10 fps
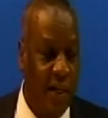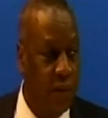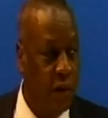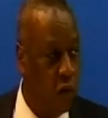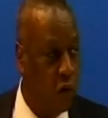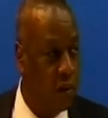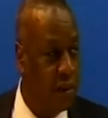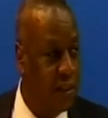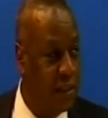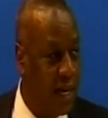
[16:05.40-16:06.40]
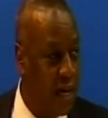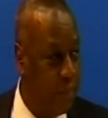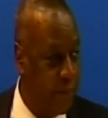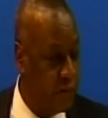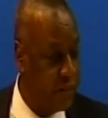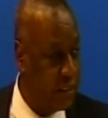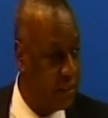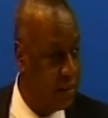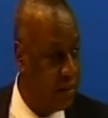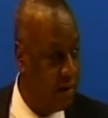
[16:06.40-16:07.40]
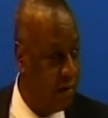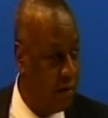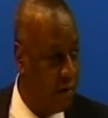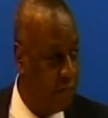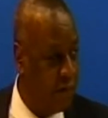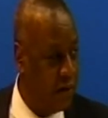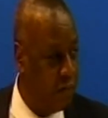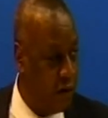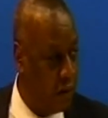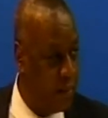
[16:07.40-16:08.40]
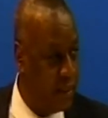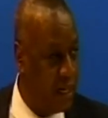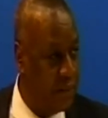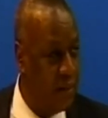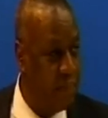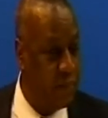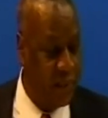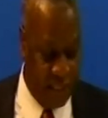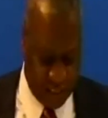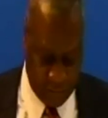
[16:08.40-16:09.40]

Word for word: the whole entire process of the development and the implementation of